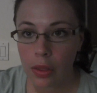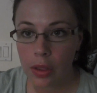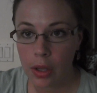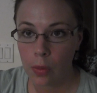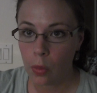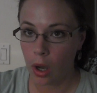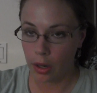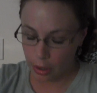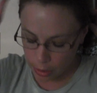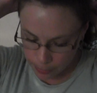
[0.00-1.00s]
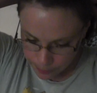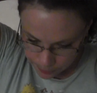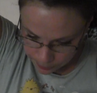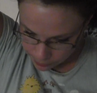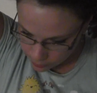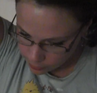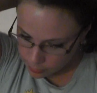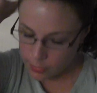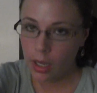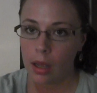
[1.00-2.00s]
the water
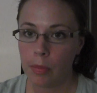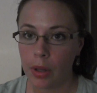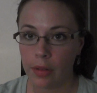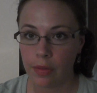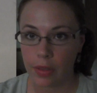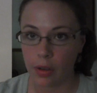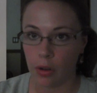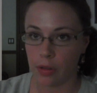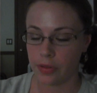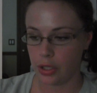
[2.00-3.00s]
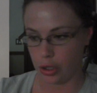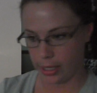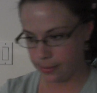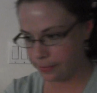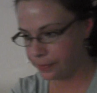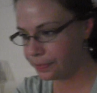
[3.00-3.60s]
above the Gulf Stream,